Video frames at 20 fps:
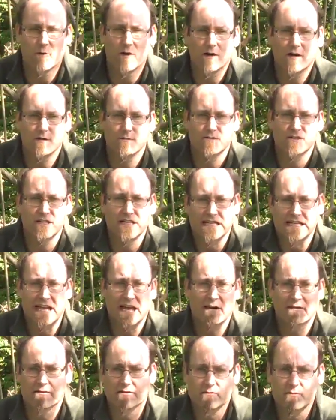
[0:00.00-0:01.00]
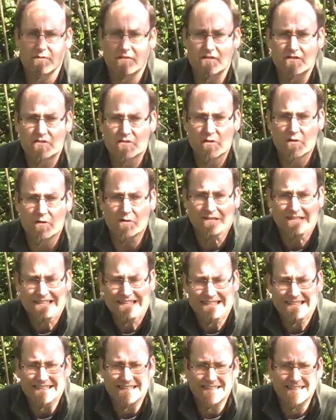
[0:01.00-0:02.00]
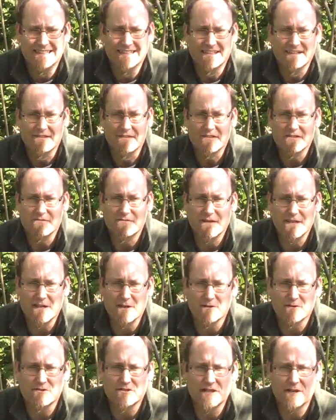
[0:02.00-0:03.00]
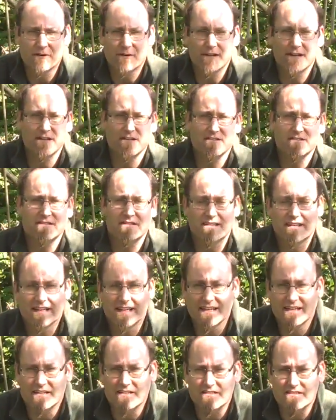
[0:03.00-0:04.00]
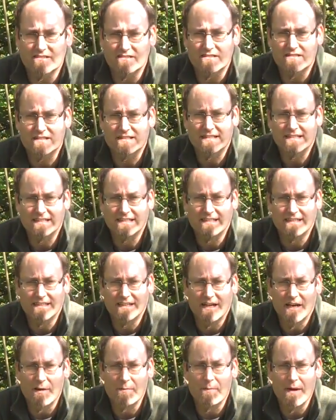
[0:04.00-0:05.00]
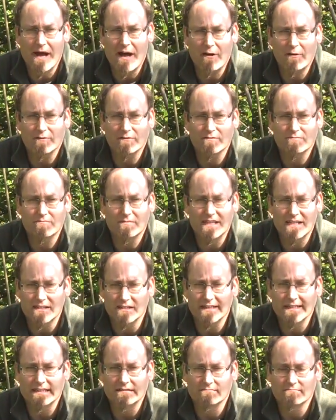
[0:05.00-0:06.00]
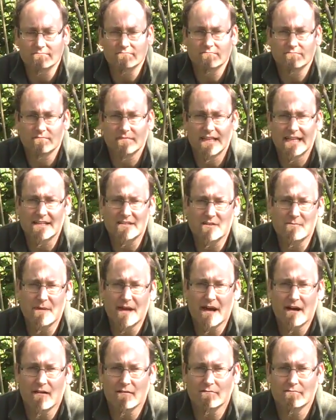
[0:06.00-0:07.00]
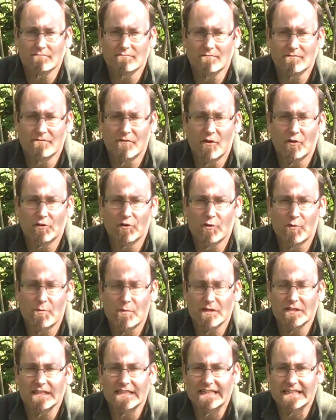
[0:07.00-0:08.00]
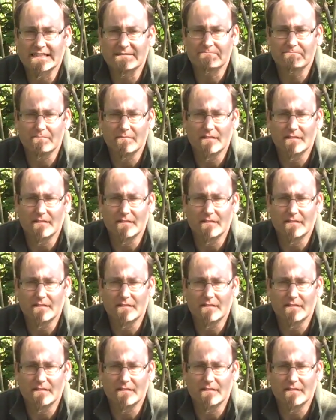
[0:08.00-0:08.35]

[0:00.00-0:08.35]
Welcome to Encounters with the Soul. This video series is about healing. It's about vulnerability.